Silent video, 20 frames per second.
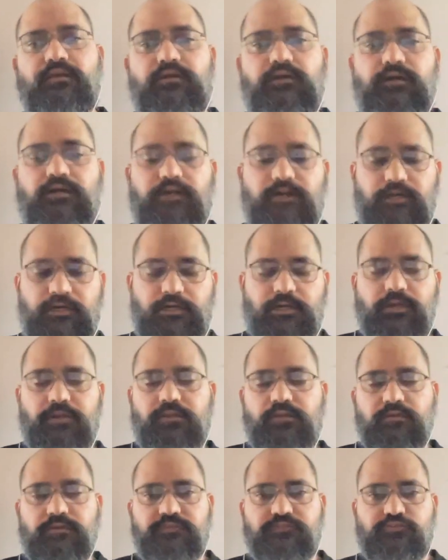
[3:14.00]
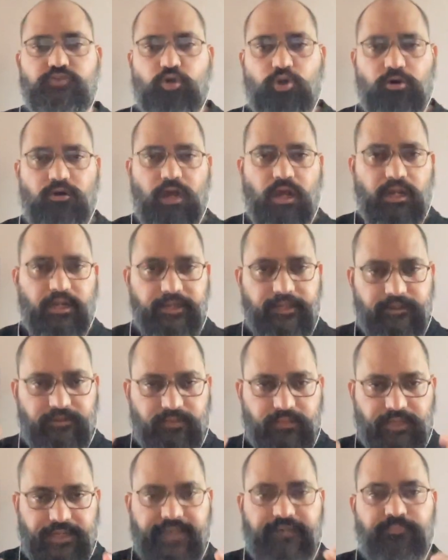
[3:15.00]
uh, so under
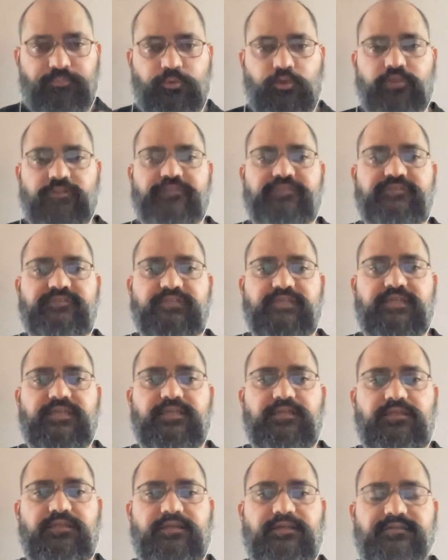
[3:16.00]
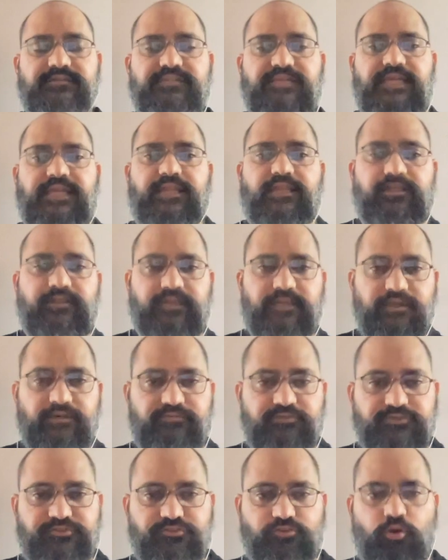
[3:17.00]
that policy, they are saying that they are
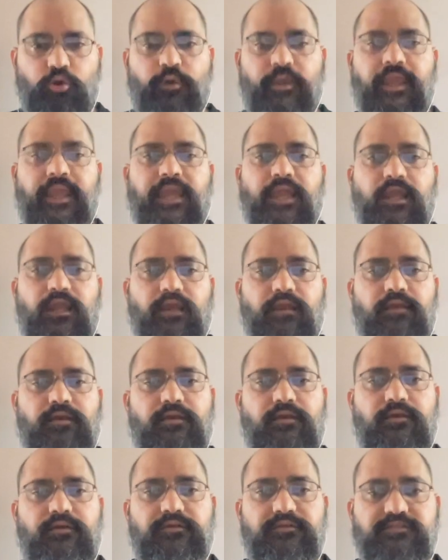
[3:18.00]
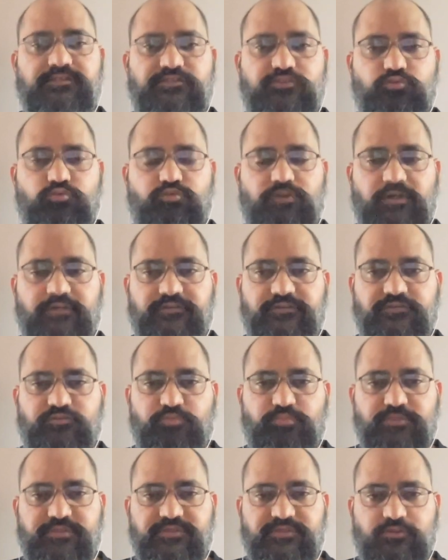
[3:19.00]
withdrawing this 2000
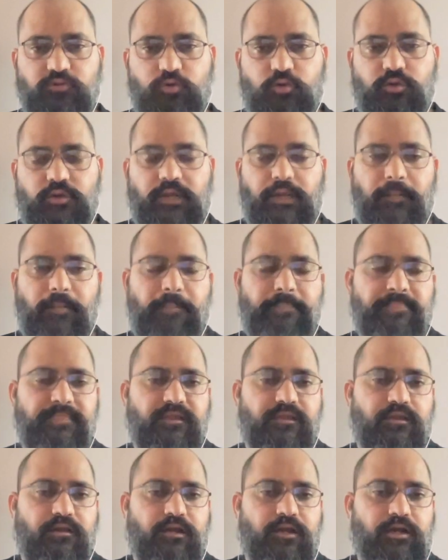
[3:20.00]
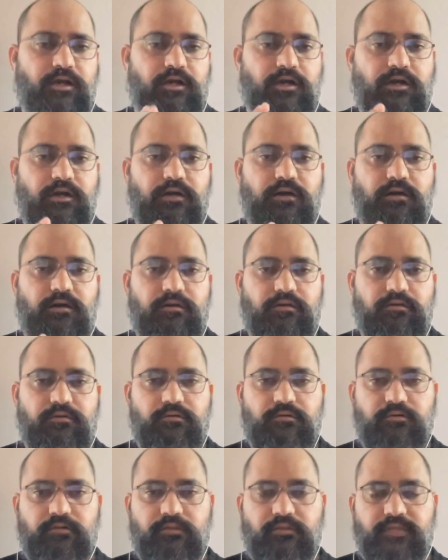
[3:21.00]
rupees note. Uh,
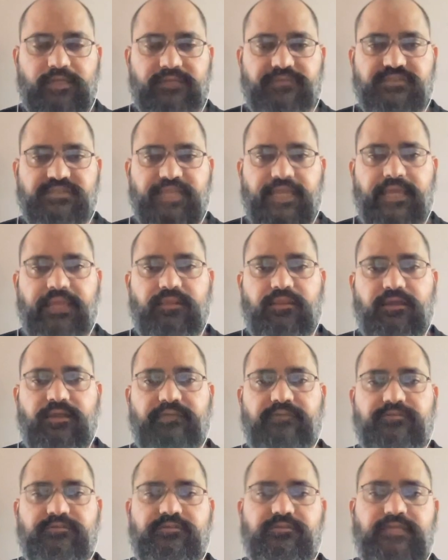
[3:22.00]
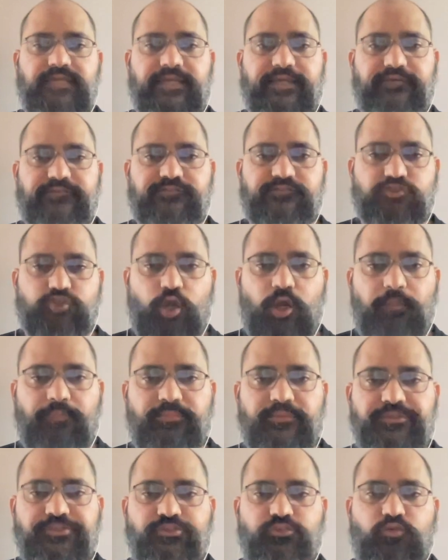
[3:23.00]
they are saying that they have stopped
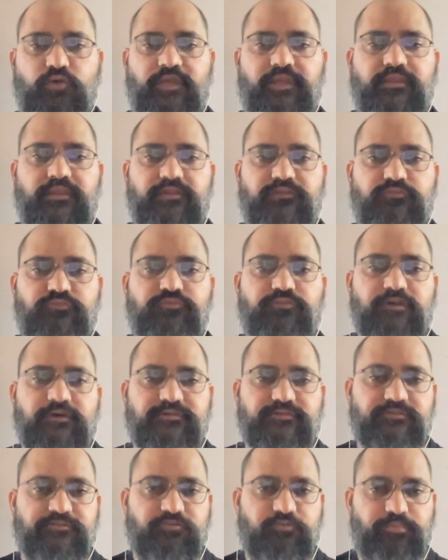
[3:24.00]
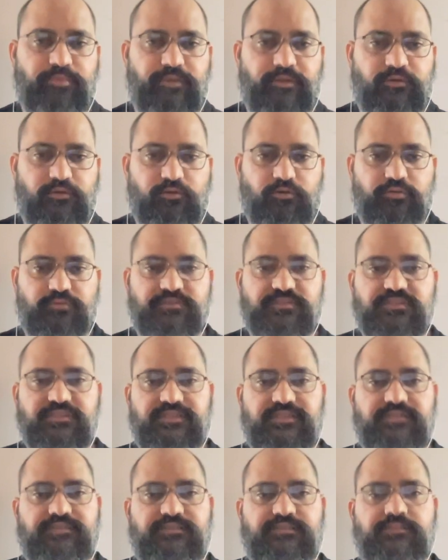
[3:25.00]
issuing the 2000 rupee note
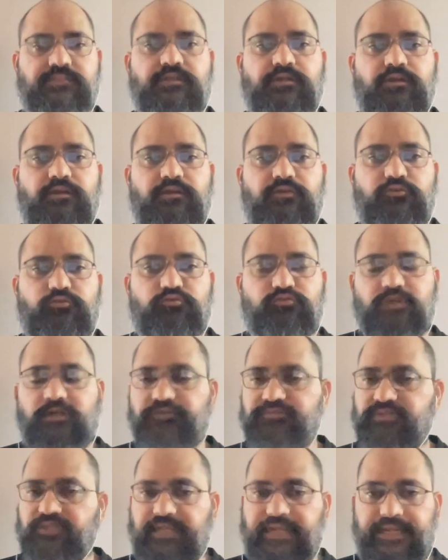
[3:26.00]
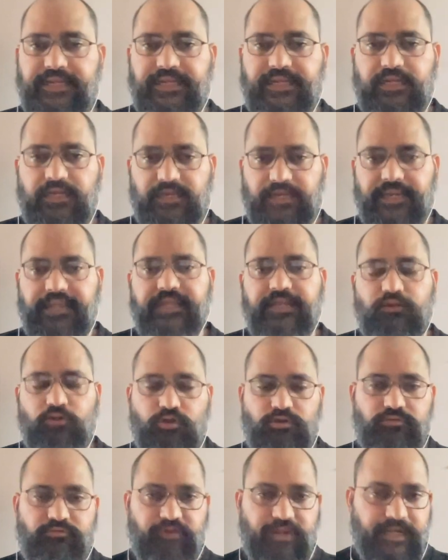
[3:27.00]
since 2018-19
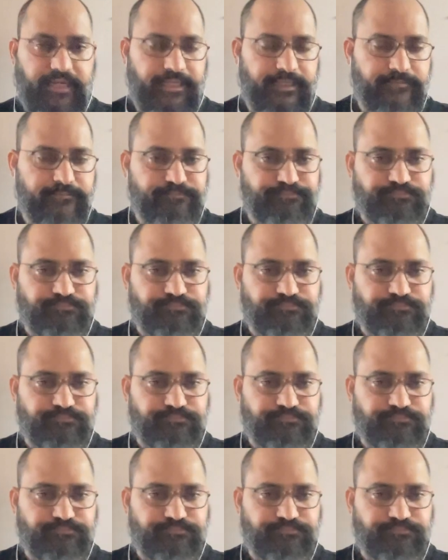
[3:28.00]
already.